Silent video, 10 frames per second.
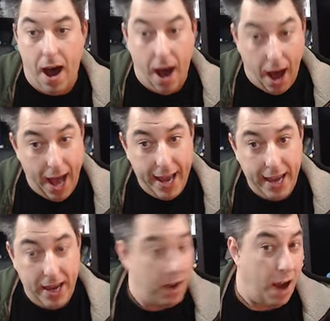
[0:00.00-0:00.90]
I,
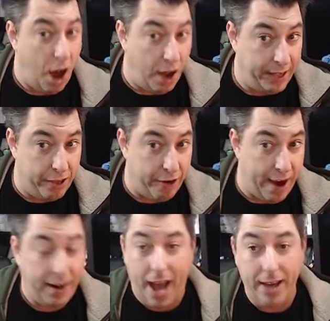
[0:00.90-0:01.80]
on the other
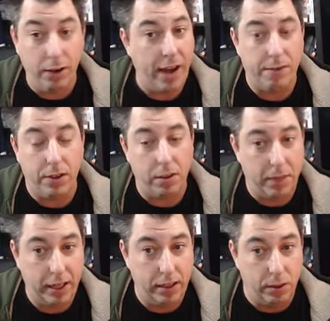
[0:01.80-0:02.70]
hand, I don't have all the
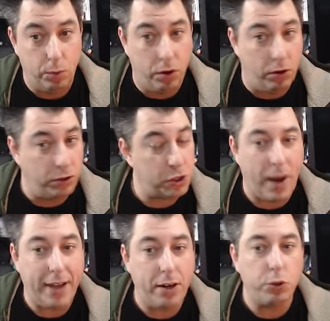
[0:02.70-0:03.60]
money in the world, so
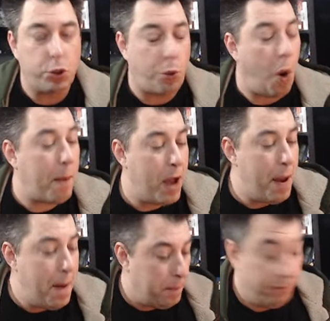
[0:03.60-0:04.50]
I don't drop
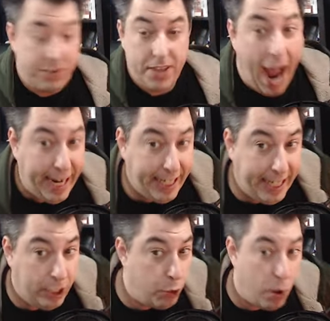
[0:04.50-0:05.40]

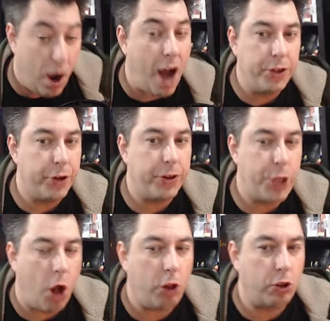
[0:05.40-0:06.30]
ninety to one hundred
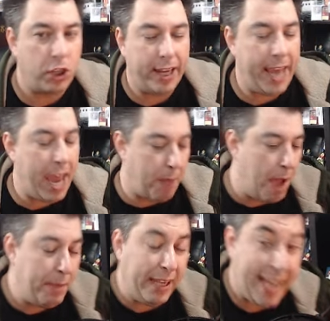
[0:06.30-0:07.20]
dollars on a game.
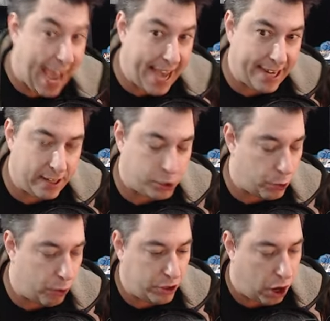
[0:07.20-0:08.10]
I'm in Canada, so
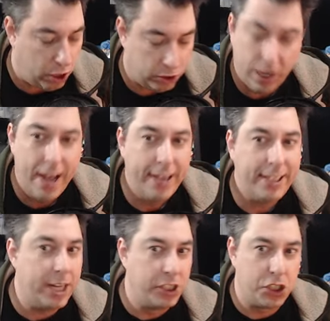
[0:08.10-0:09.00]
our dollar does
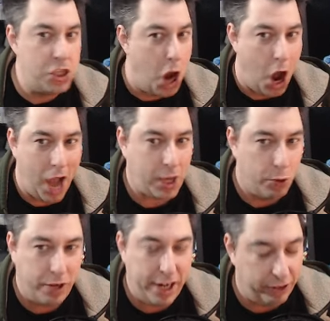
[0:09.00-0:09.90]
not go
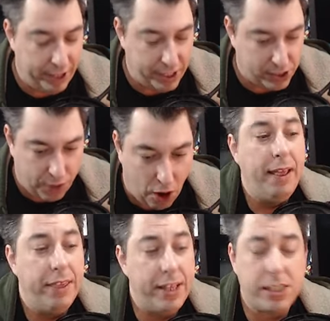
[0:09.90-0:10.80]
nearly as far.
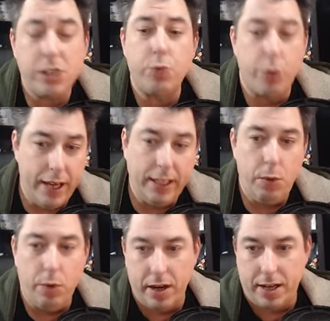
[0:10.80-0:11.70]
This is really where
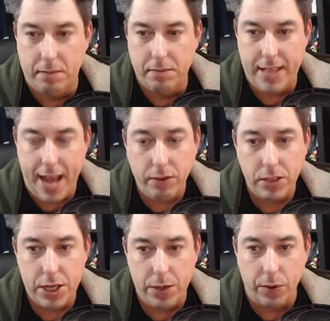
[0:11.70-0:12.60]
it comes down
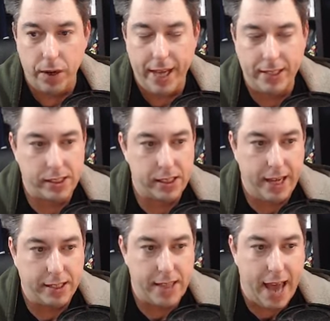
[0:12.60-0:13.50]
to. It's, it's
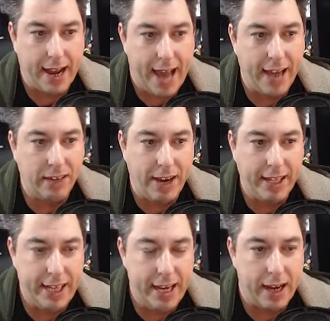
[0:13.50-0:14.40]
that kind of
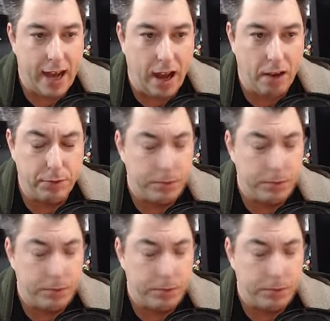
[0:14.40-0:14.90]
idea of